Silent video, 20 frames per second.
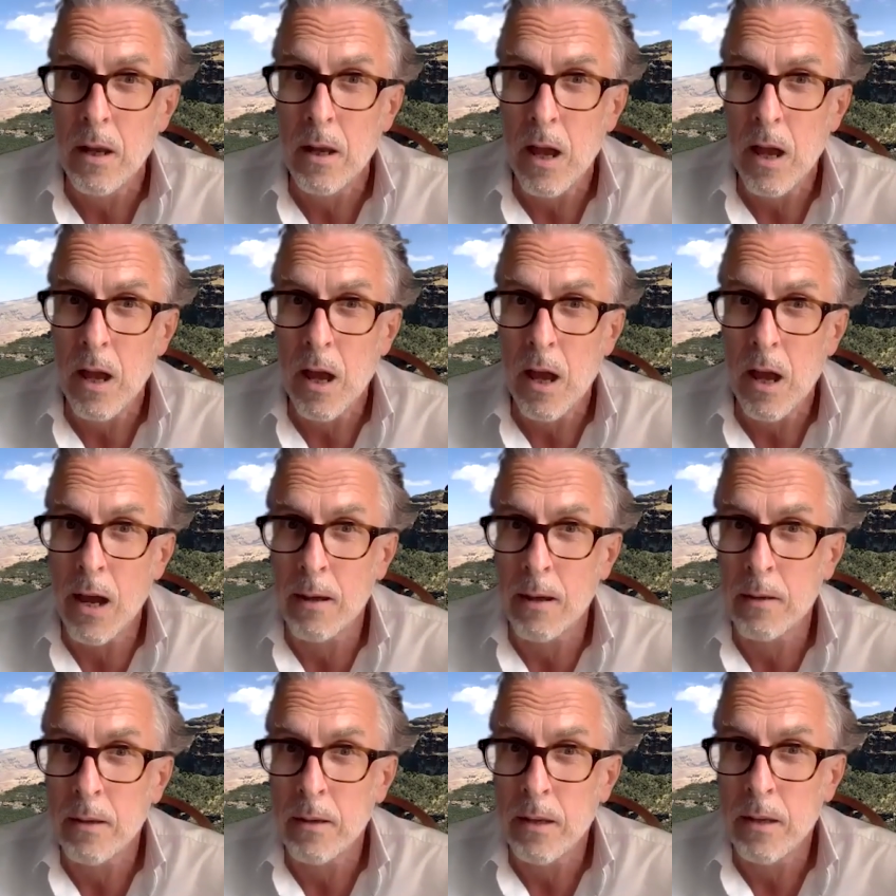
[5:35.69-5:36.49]

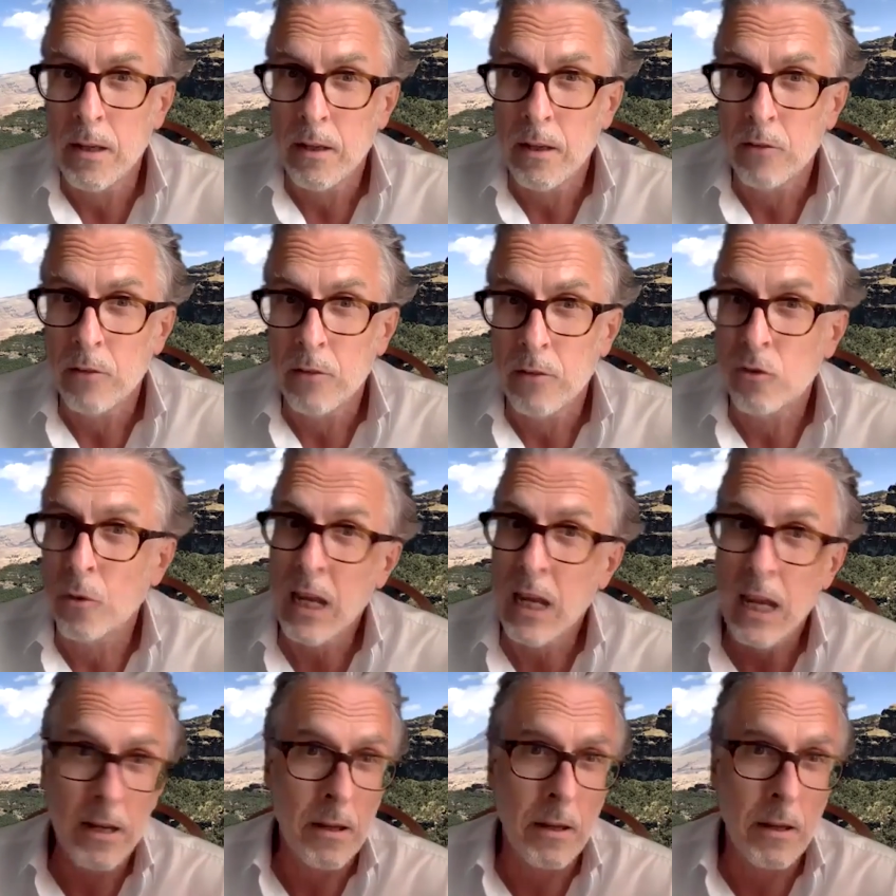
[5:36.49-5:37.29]
So
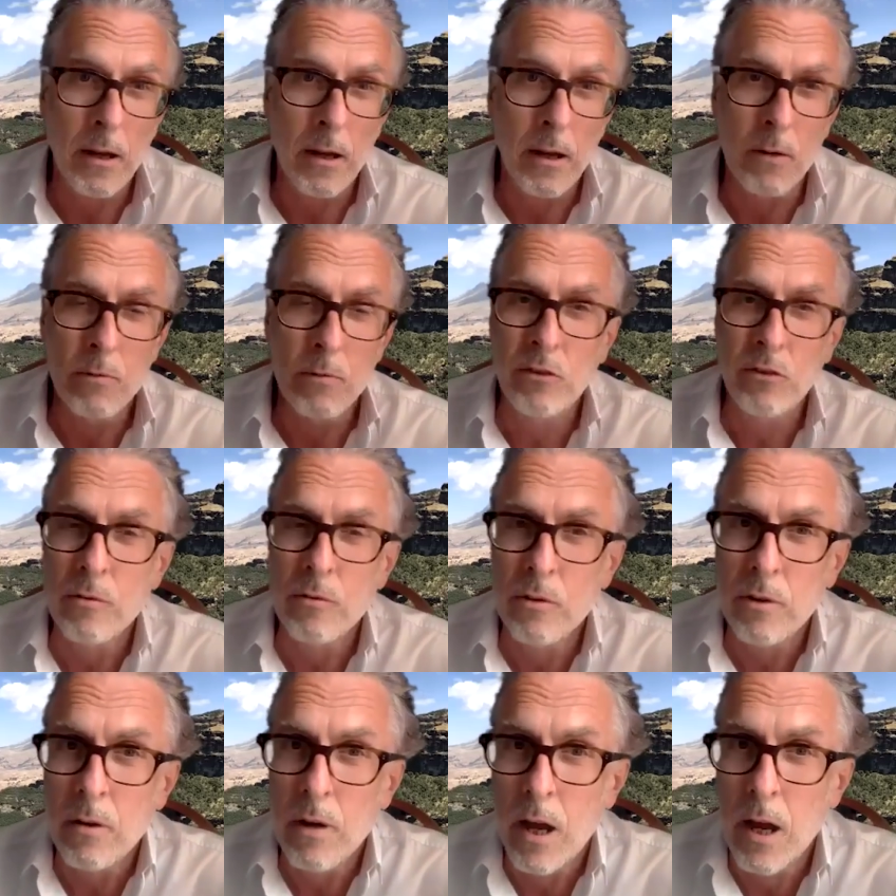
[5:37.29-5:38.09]
again, a
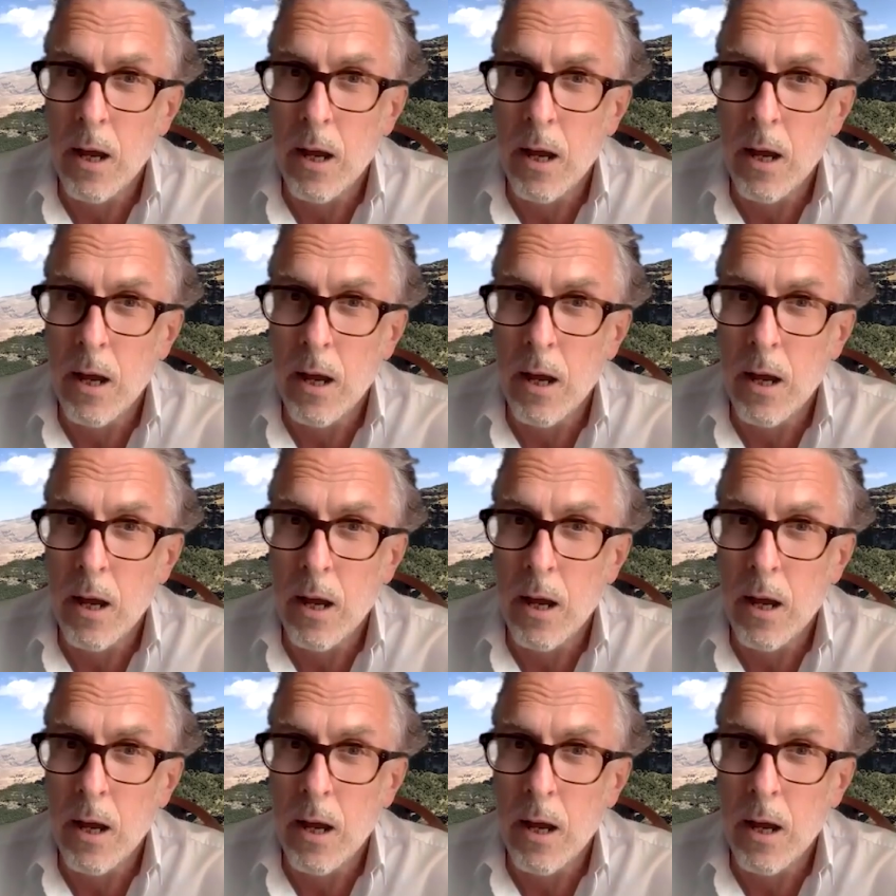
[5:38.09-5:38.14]
recent